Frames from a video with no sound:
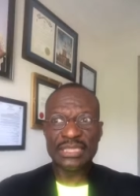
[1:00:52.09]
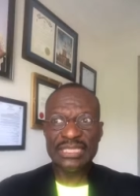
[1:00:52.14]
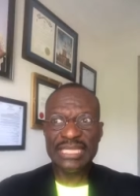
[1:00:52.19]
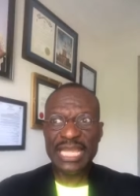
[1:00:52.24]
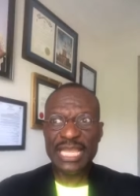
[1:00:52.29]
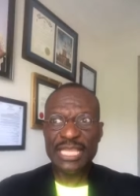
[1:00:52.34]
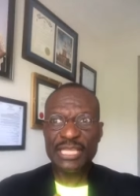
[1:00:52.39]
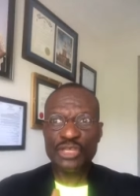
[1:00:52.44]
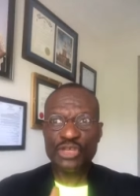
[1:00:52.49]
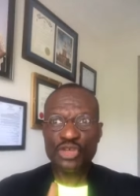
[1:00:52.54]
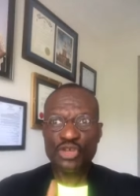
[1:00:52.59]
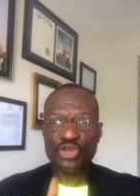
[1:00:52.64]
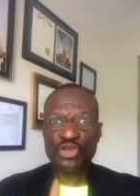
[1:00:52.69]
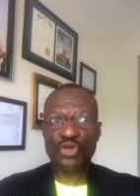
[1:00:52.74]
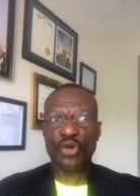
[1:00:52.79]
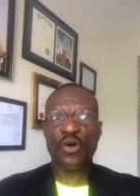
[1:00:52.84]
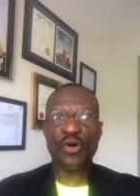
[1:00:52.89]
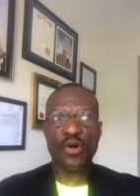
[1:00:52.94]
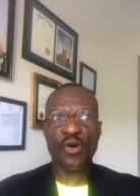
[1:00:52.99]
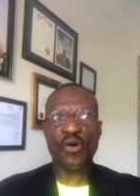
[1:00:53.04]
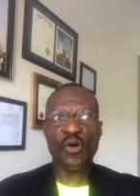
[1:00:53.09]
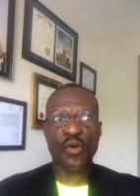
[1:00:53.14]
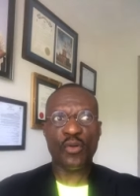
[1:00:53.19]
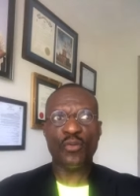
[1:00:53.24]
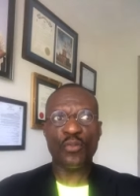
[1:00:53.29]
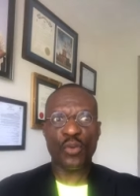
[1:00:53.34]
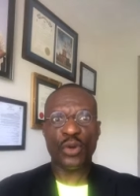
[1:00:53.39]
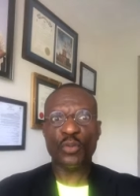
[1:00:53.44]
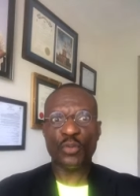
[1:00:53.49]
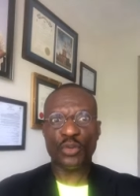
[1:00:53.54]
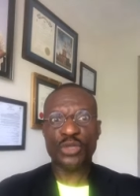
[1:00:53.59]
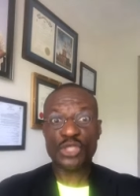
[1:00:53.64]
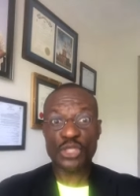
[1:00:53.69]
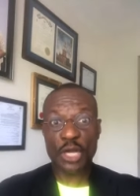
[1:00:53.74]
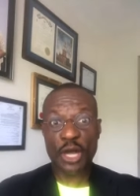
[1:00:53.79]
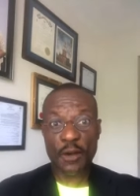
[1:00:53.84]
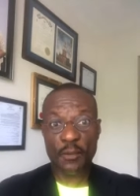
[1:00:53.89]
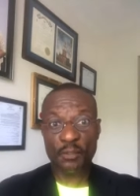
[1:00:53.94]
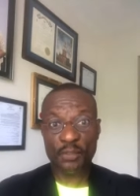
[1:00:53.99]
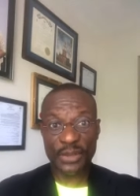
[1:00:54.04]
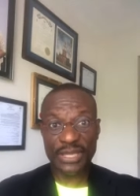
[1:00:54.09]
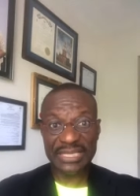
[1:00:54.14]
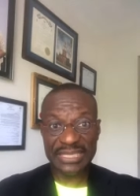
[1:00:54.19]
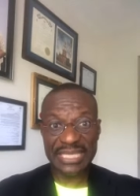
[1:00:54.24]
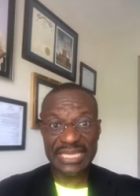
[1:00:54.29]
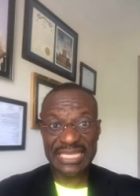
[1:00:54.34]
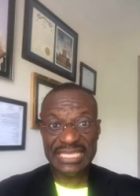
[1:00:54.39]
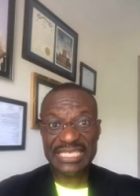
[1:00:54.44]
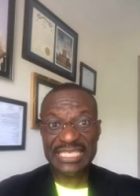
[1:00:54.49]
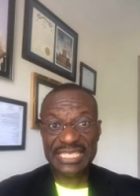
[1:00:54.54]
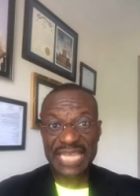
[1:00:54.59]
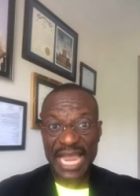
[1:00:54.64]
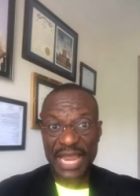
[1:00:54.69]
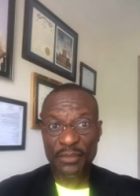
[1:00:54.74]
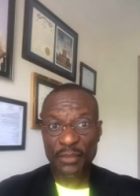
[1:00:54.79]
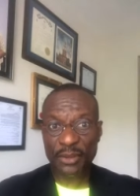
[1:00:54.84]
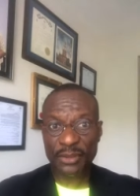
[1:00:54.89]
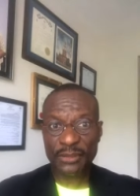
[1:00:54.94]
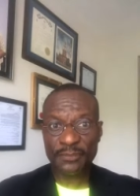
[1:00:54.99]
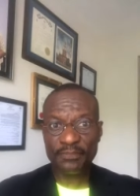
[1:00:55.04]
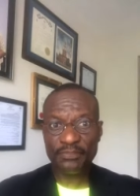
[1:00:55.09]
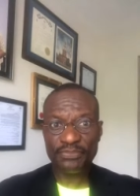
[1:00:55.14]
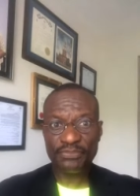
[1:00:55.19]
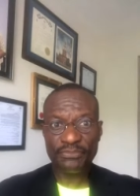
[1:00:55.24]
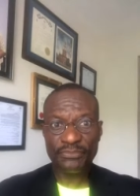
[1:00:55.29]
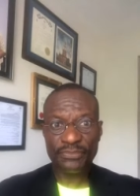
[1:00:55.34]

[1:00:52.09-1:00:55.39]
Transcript: they saw what was operating in Simon